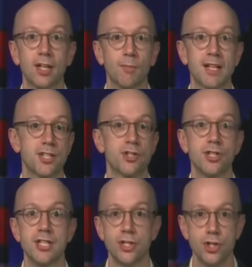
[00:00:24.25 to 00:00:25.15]
her message
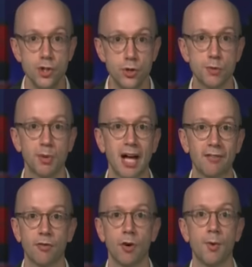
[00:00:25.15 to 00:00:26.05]
to these huge
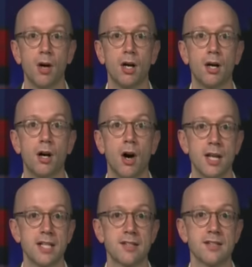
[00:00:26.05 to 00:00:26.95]
platform
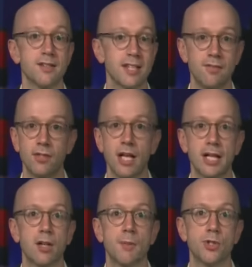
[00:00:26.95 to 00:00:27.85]
audiences, even like
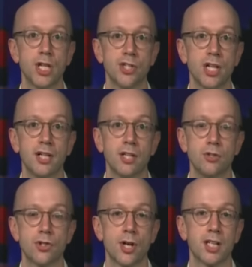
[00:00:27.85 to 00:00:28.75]
Club Shay Shay, like you
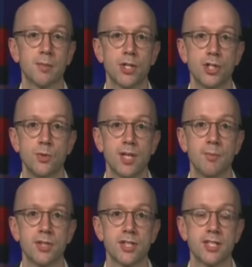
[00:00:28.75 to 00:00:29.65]
just talked about. She was
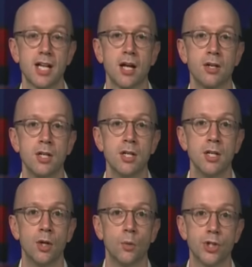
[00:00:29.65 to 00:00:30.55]
able to sit down
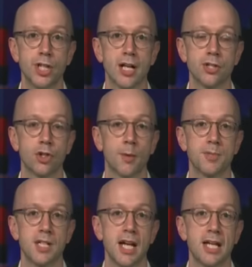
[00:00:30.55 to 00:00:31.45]
with Shannon Sharp
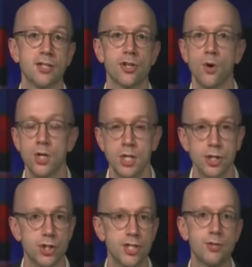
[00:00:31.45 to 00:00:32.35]
today. And so
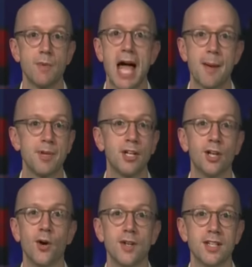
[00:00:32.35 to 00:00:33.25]
she's happy to
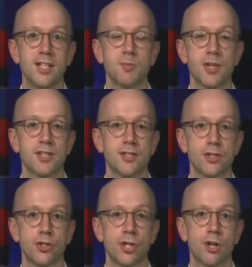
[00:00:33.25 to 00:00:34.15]
go into these places
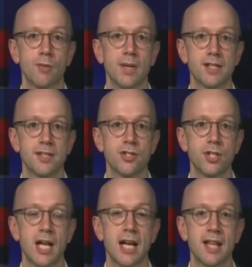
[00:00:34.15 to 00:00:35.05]
and share her message.
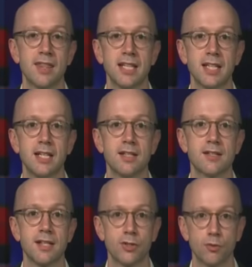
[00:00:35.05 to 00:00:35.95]
And I think that
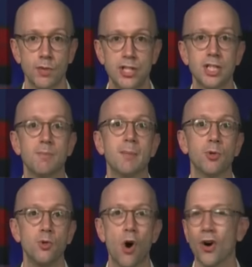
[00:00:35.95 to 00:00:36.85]
it's reaching people
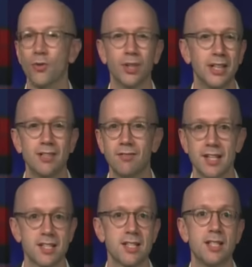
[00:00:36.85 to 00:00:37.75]
who aren't really
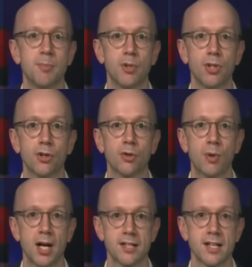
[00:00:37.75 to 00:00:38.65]
invested in the political
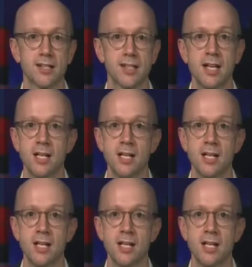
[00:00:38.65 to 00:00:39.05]
process.